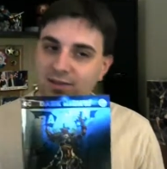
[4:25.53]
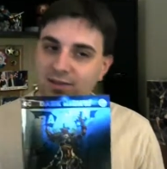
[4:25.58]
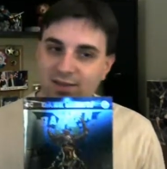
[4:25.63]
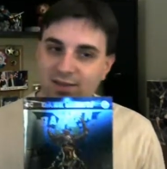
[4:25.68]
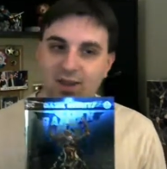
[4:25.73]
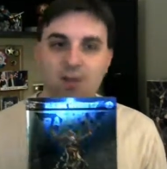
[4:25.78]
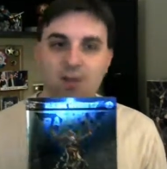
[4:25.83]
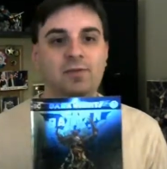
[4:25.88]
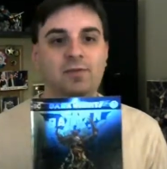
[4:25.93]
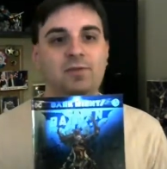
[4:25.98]

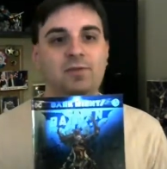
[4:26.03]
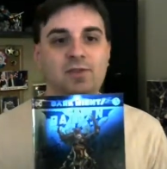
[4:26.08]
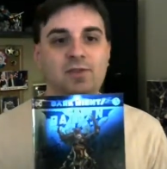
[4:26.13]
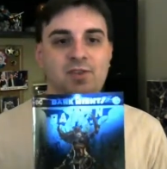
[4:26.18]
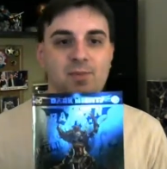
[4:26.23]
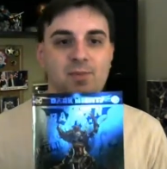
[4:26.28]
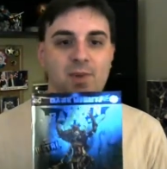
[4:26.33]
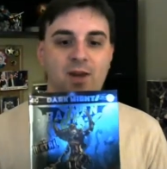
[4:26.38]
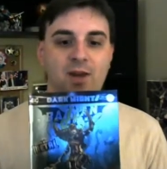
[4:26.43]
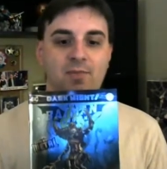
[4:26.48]
Tell your
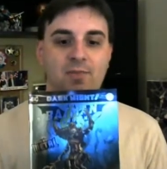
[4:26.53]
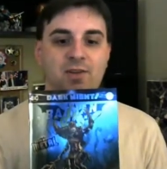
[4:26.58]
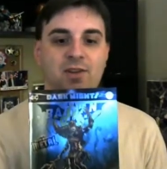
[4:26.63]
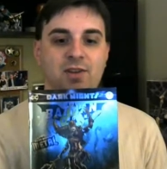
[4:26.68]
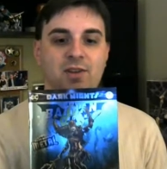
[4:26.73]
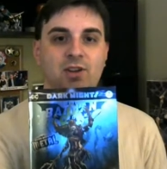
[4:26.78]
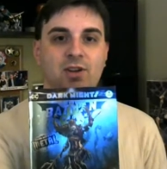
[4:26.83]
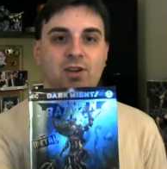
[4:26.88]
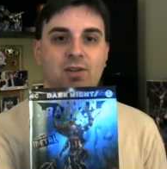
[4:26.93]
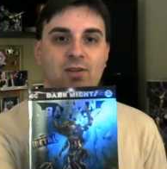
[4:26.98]
friends about
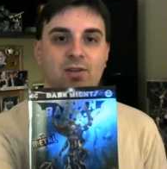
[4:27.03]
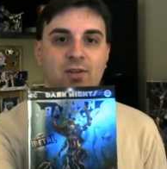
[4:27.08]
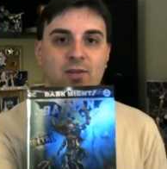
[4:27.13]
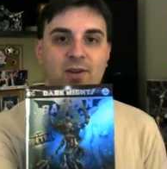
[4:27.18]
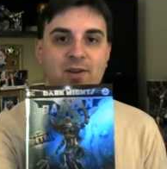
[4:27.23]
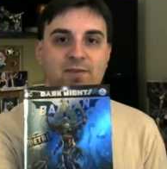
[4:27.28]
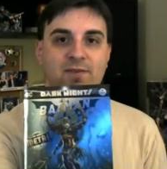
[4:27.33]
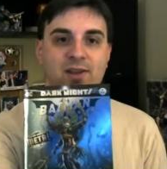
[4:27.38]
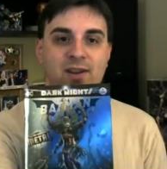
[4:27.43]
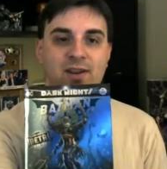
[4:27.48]
me, share all
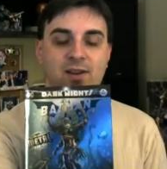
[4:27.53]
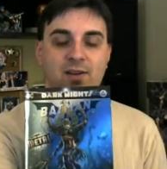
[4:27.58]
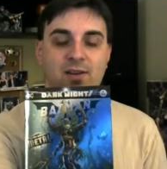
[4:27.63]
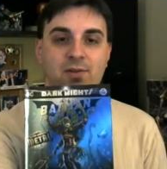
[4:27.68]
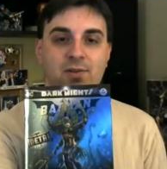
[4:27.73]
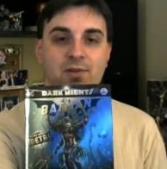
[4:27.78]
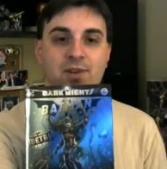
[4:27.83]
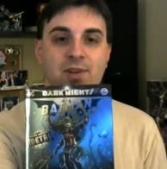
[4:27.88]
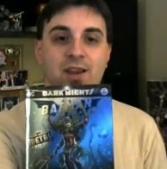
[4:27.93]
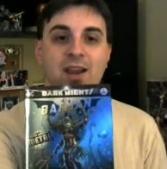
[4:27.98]
my
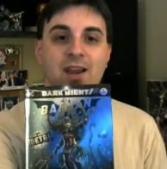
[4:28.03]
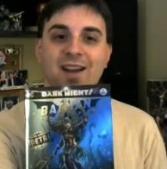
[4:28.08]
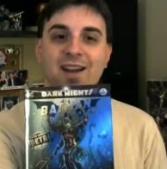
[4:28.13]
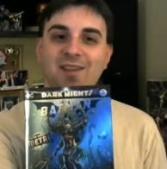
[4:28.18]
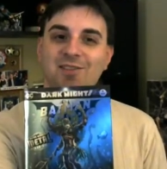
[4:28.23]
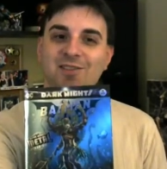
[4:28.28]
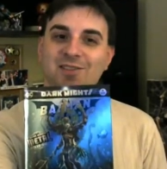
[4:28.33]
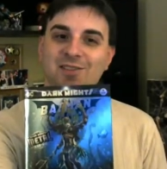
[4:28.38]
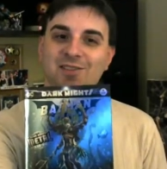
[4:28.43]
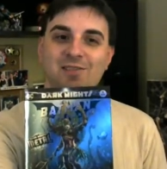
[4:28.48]
videos, and
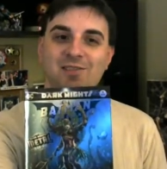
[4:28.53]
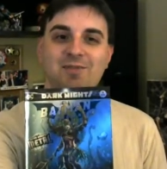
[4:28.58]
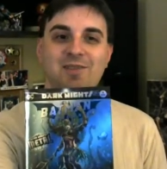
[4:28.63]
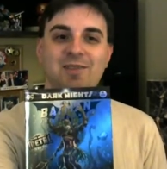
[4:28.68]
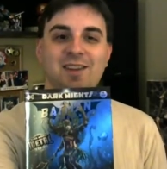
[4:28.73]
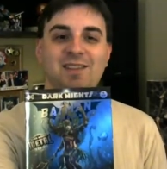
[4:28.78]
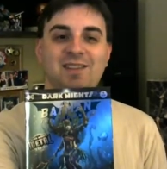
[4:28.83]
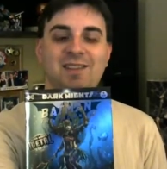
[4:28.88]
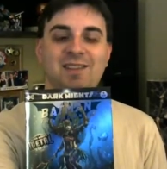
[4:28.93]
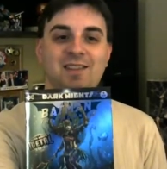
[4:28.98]
I'll see you
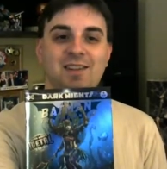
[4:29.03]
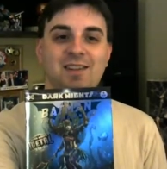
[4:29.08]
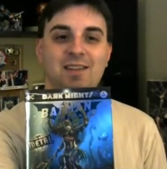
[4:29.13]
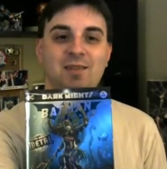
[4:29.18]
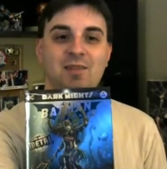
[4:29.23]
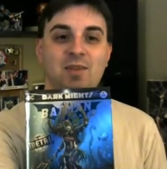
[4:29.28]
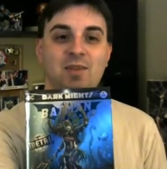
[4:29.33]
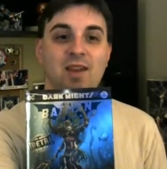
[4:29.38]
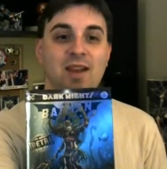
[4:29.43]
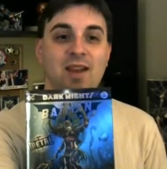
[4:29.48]
next
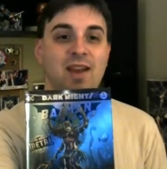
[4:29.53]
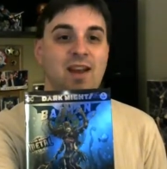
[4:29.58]
time.